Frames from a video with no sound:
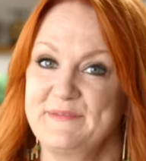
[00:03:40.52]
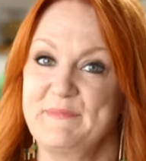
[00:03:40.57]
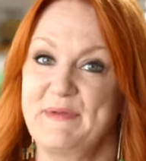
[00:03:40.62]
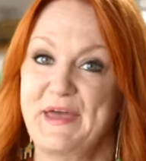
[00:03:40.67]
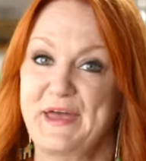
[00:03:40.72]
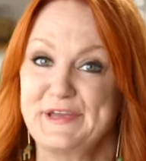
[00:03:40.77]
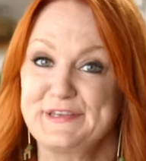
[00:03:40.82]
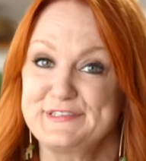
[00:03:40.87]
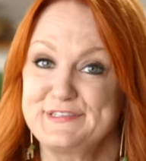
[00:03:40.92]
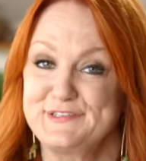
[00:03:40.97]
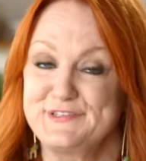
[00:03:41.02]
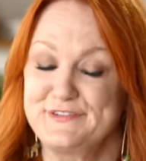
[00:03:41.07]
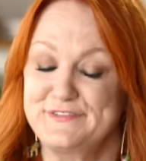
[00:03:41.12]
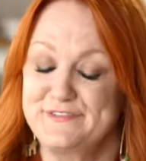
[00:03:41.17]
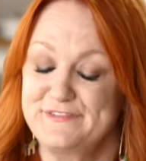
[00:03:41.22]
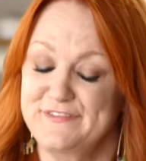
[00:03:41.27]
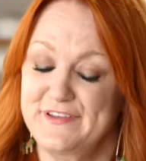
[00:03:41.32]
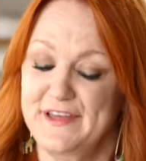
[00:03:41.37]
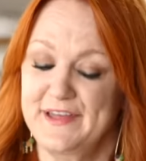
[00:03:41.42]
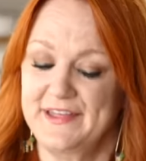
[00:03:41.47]
them extra
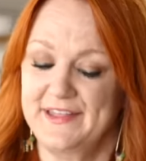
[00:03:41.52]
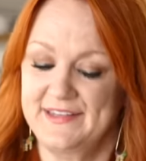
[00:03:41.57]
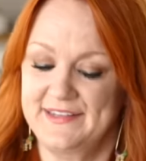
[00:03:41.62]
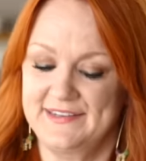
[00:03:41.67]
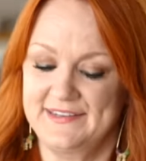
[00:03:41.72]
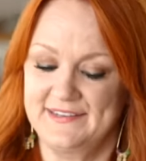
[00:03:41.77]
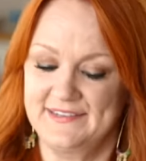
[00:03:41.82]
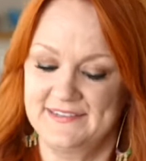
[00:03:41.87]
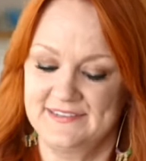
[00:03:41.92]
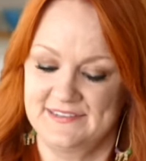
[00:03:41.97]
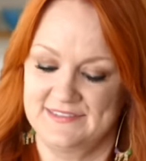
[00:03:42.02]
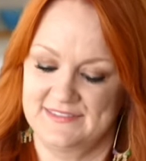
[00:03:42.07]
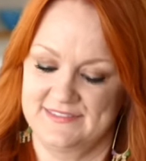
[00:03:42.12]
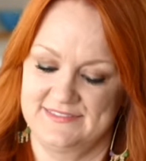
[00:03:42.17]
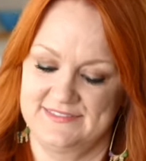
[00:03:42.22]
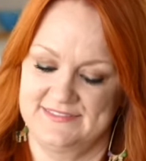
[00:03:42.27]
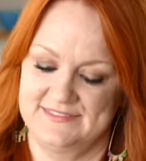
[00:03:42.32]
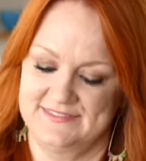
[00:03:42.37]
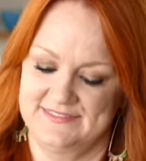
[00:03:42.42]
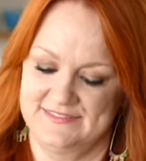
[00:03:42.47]
fun.
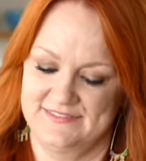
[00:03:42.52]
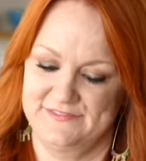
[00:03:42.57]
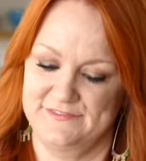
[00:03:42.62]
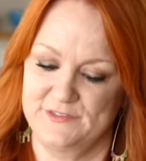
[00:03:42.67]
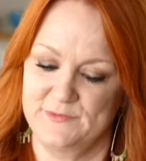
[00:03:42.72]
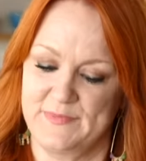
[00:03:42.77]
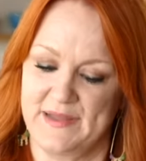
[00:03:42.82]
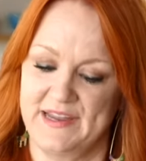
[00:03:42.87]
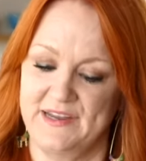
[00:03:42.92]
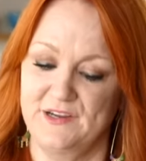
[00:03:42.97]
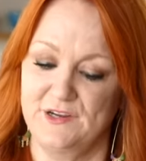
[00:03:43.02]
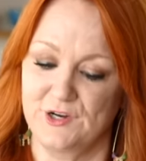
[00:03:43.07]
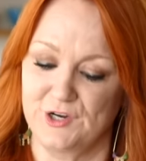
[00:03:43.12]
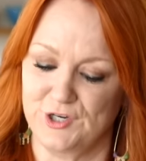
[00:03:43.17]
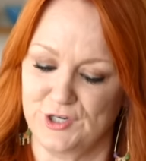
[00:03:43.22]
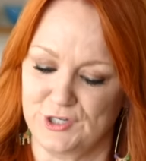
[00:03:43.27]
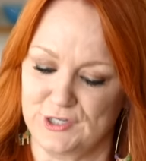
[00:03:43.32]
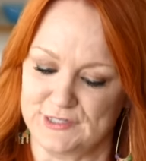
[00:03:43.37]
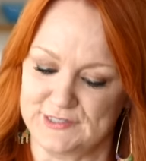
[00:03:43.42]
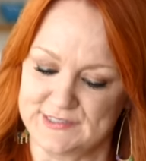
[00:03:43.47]
For my
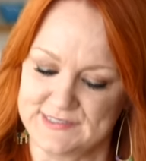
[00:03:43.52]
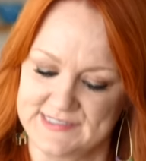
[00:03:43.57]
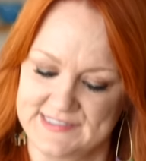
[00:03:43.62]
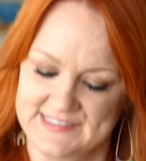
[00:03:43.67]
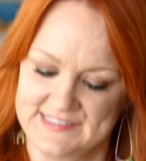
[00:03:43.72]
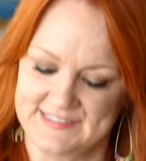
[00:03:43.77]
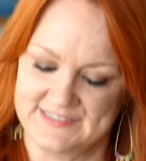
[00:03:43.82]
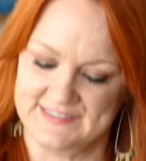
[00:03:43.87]
girls,